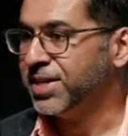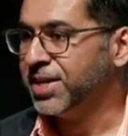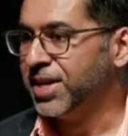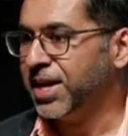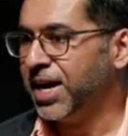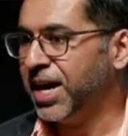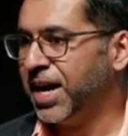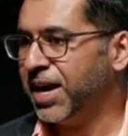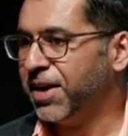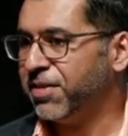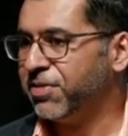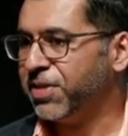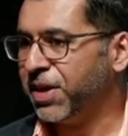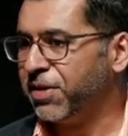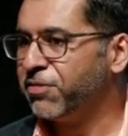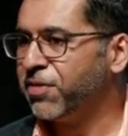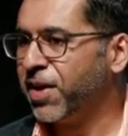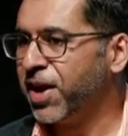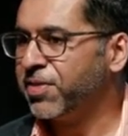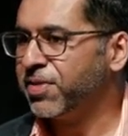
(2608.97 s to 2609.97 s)
uh, they
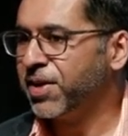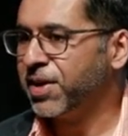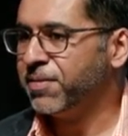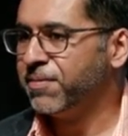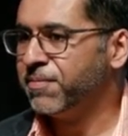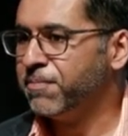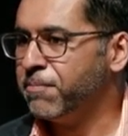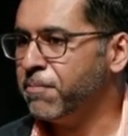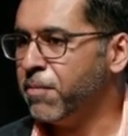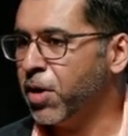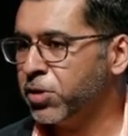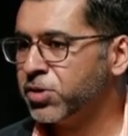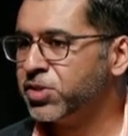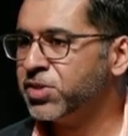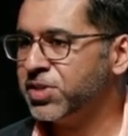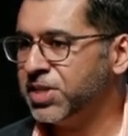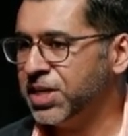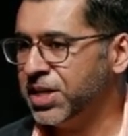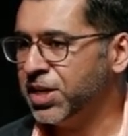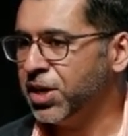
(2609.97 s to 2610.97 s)
find that most
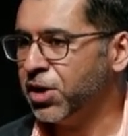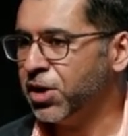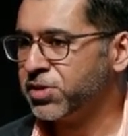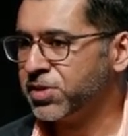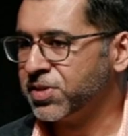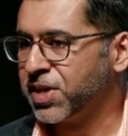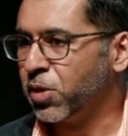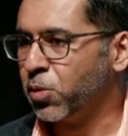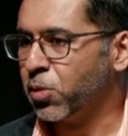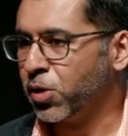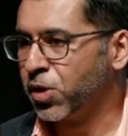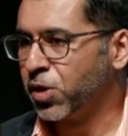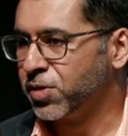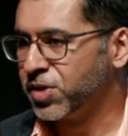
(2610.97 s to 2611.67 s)
C E Os that they work with,